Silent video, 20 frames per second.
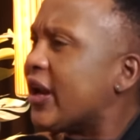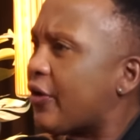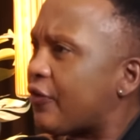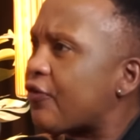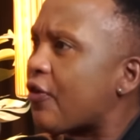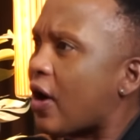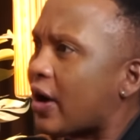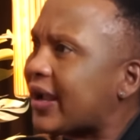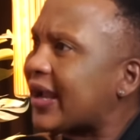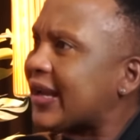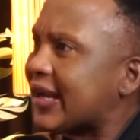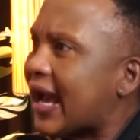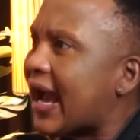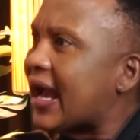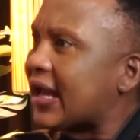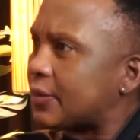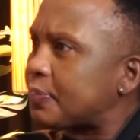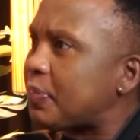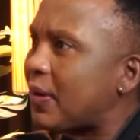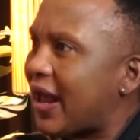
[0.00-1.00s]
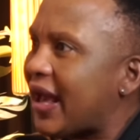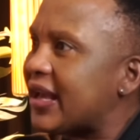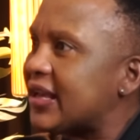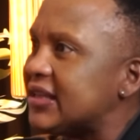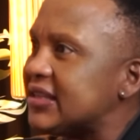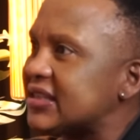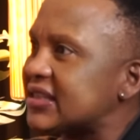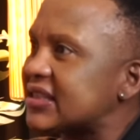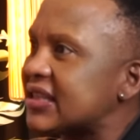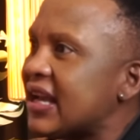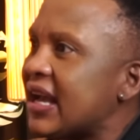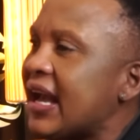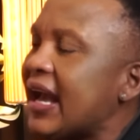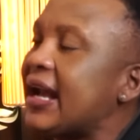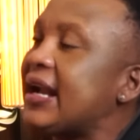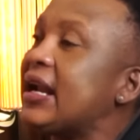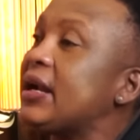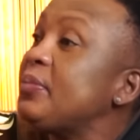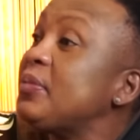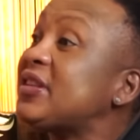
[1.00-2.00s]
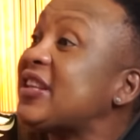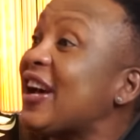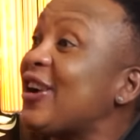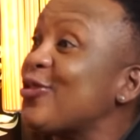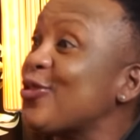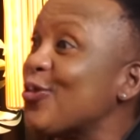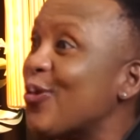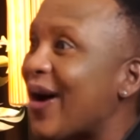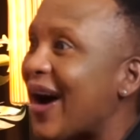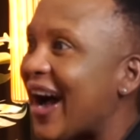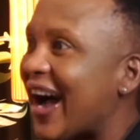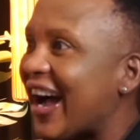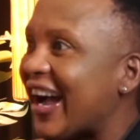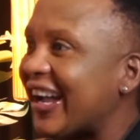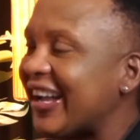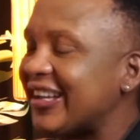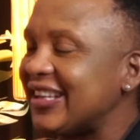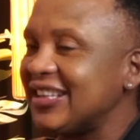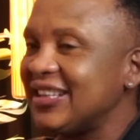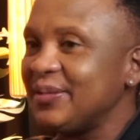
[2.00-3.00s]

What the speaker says: a rock and a hard place. And let me tell you why.